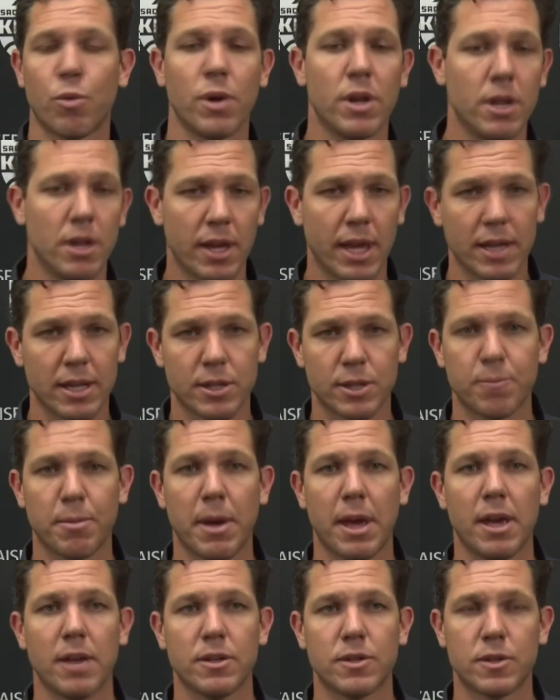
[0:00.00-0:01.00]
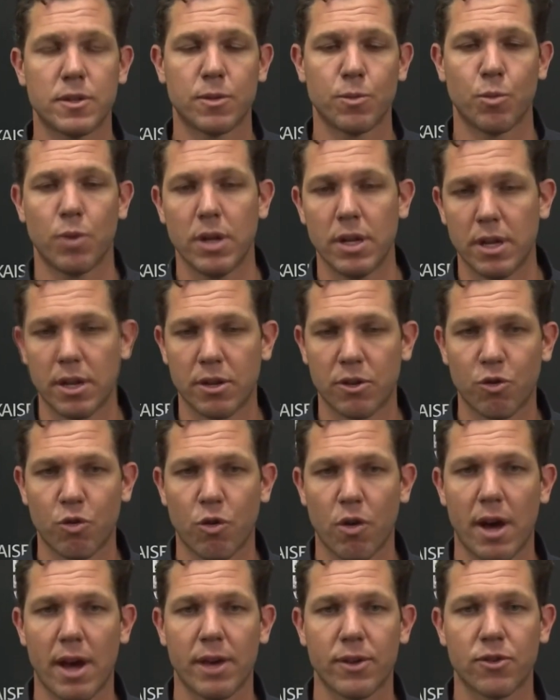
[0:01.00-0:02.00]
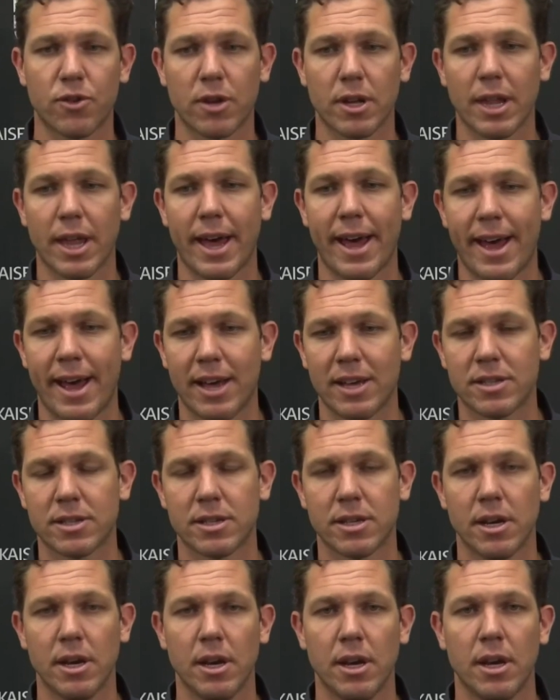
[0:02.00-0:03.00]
when to get spaced, when to crash the glass.